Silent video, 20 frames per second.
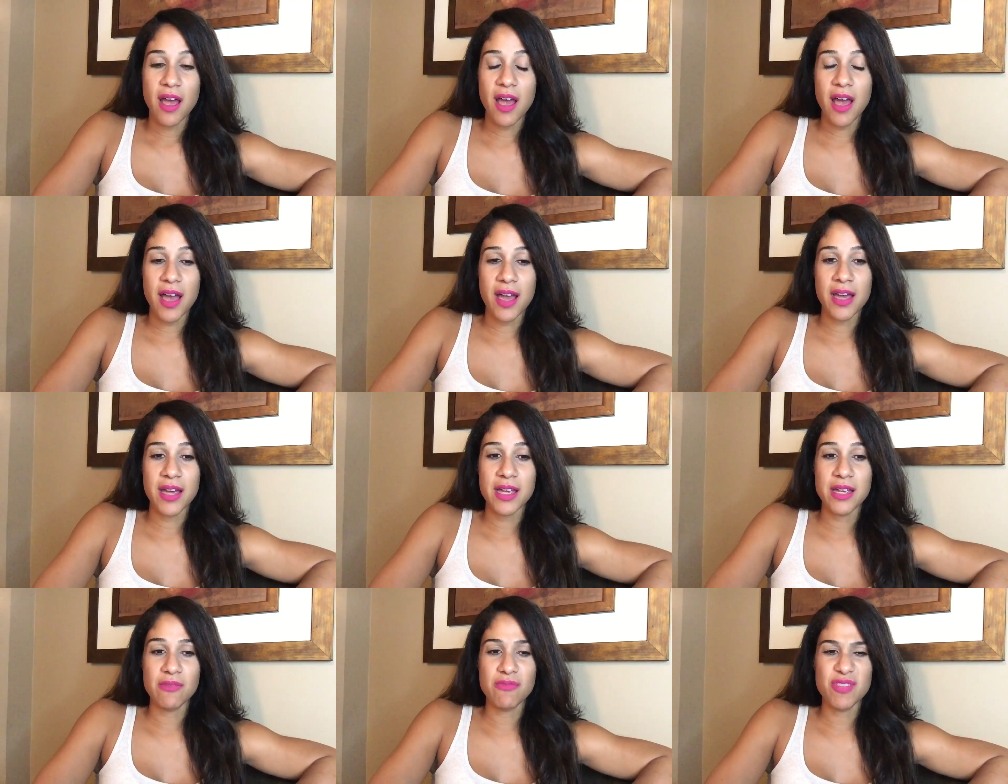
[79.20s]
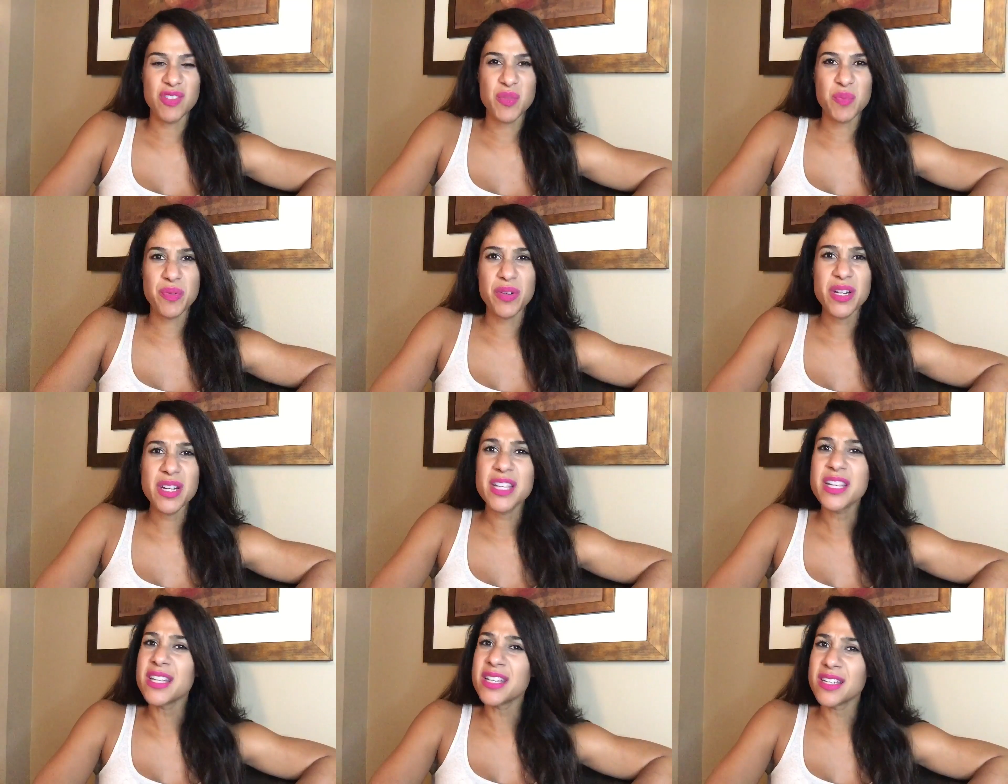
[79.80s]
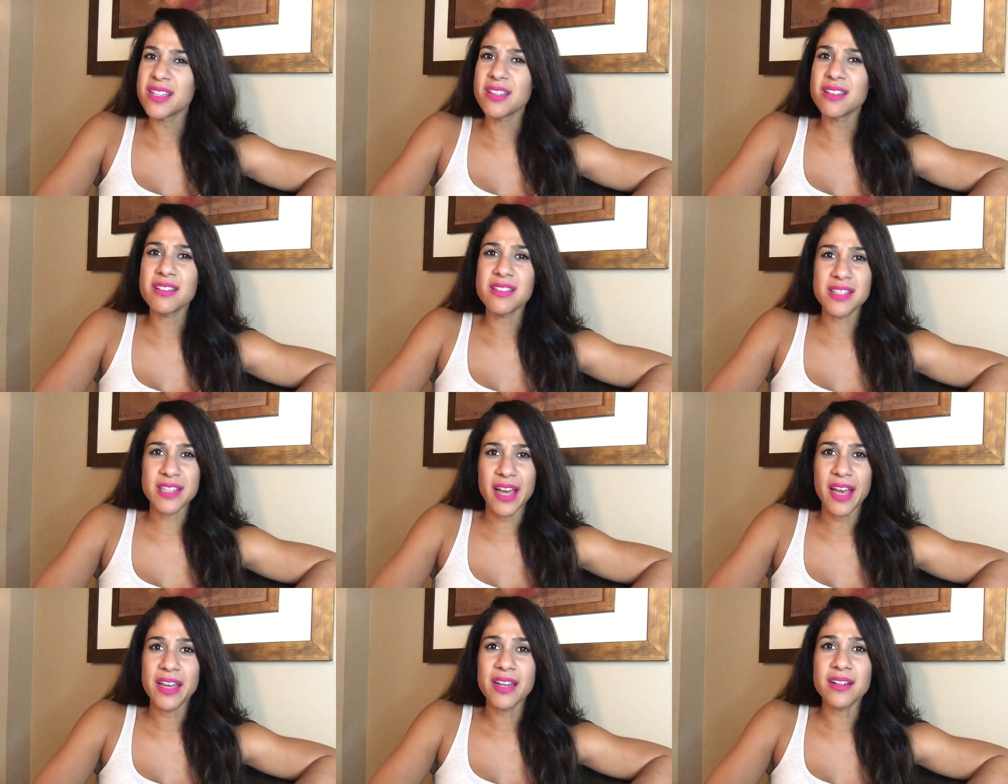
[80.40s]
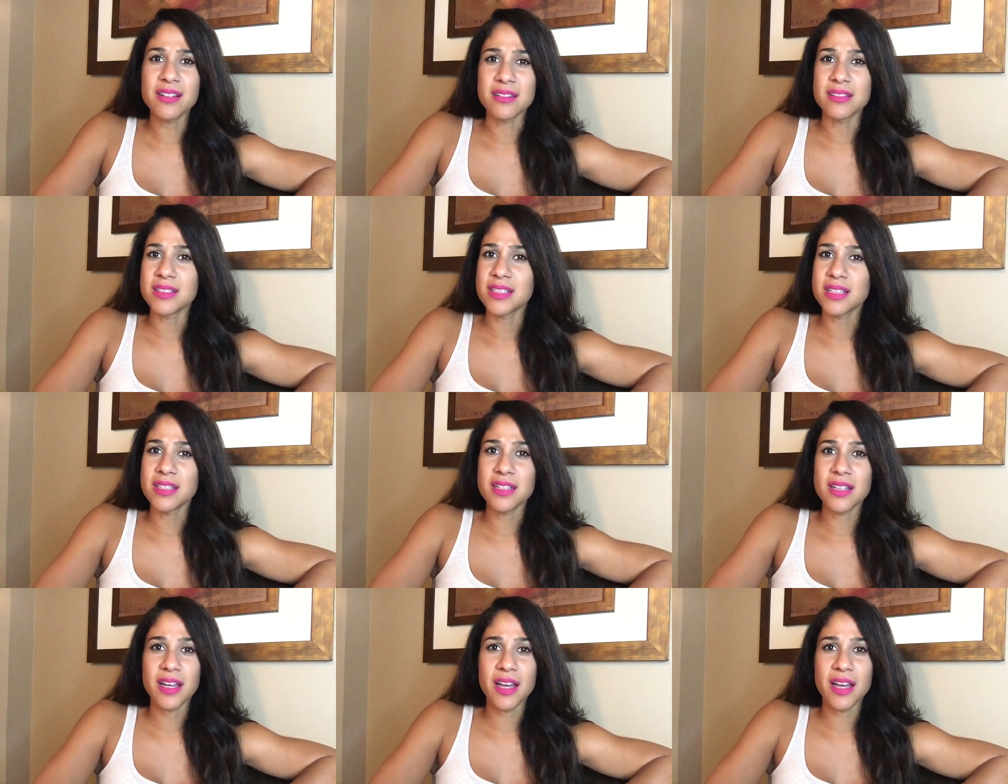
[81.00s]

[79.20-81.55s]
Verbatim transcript: I was pretty entitled.